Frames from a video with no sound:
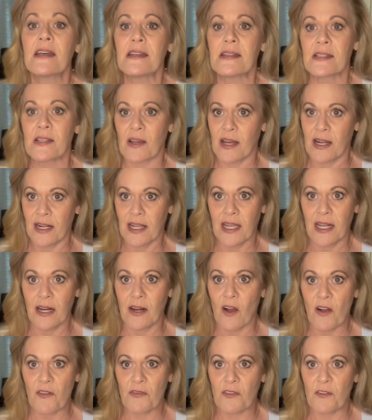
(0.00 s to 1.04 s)
so I got to get it
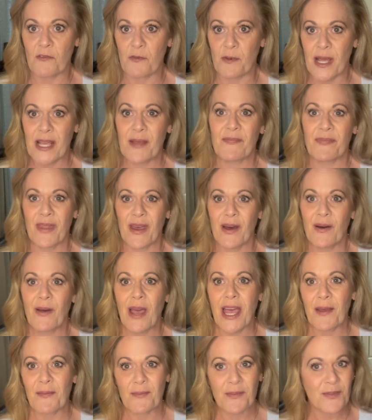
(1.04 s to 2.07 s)
off of me.
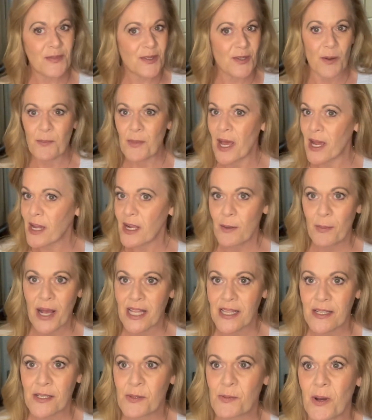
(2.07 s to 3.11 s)
Okay, so I'm not going to buy
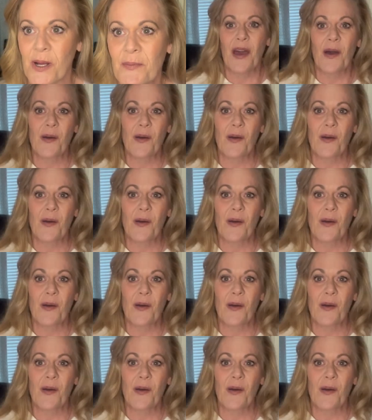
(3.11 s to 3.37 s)
this one.